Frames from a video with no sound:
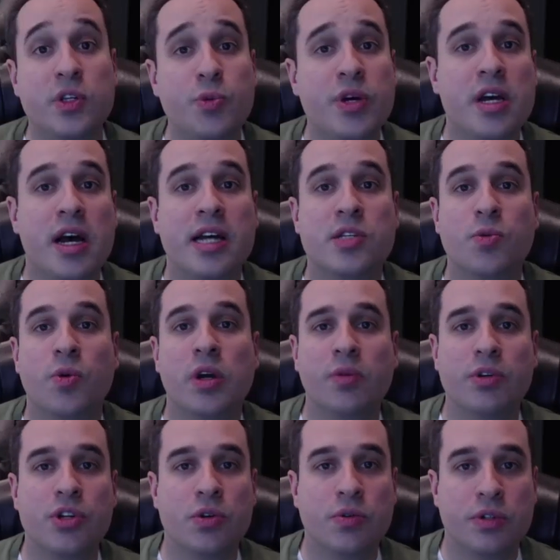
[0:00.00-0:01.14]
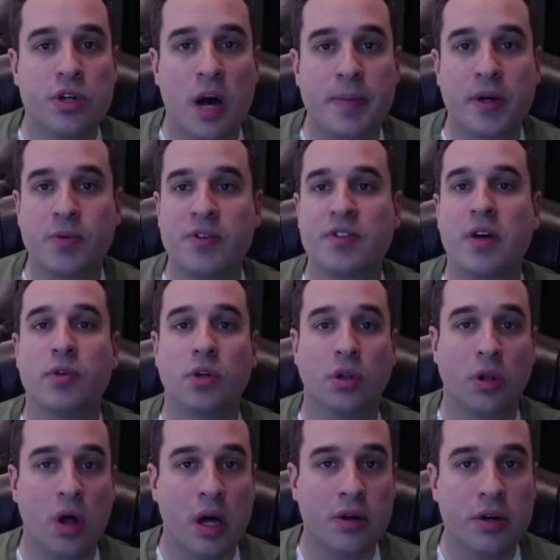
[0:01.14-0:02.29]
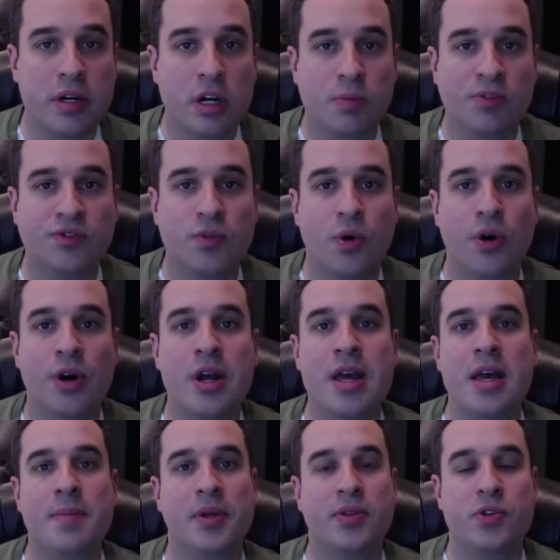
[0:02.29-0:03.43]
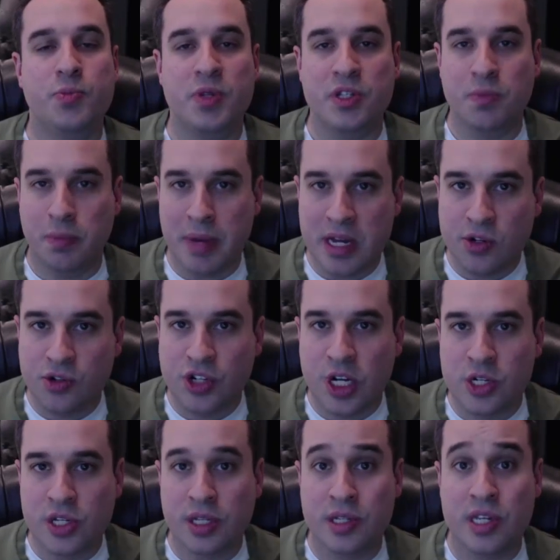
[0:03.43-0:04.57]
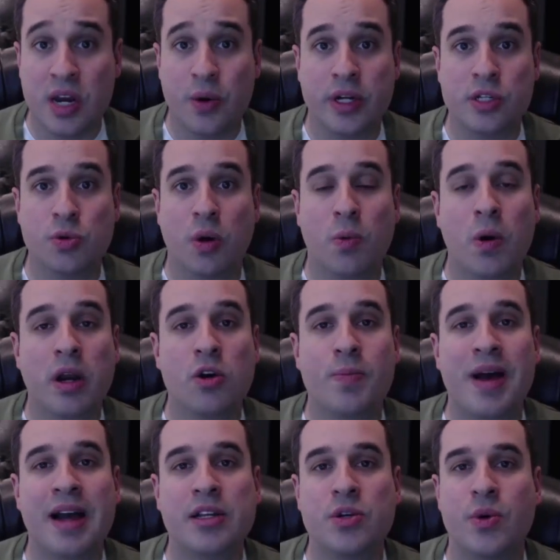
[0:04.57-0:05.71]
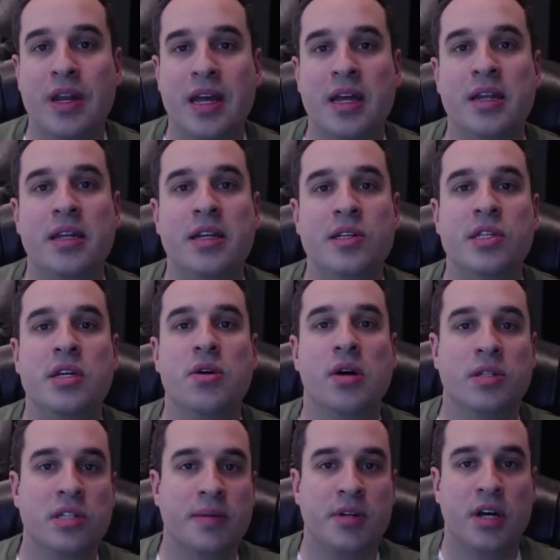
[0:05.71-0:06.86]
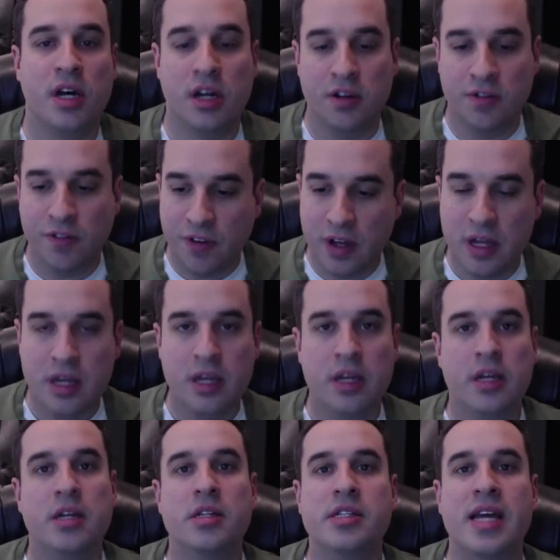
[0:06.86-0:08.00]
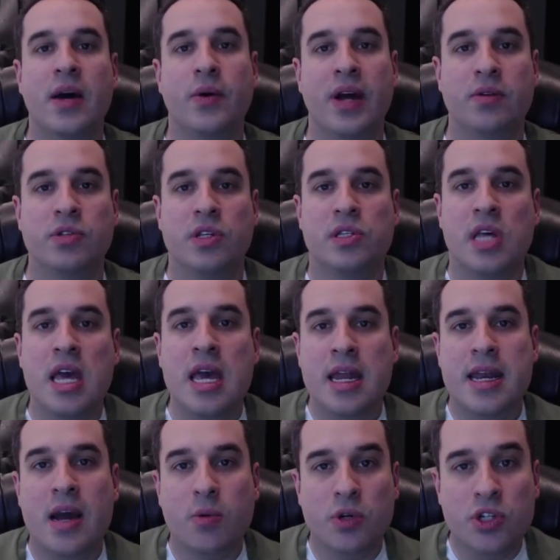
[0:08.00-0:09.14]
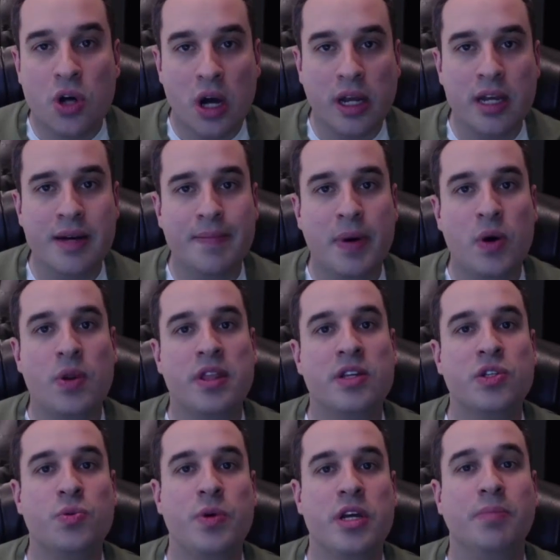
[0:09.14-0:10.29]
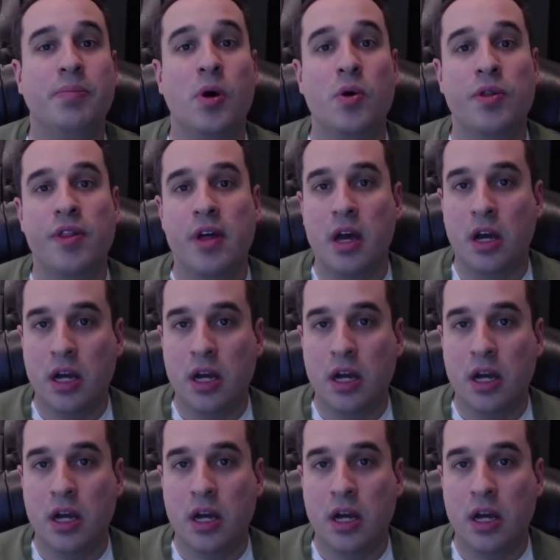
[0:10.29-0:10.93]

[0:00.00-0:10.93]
This week, guys, we're going to return to a topic we've covered a lot on here before, but there's been some major changes in this area, so I want to go back to it, and it is the concept of townhouses. Now, we're talking about this week both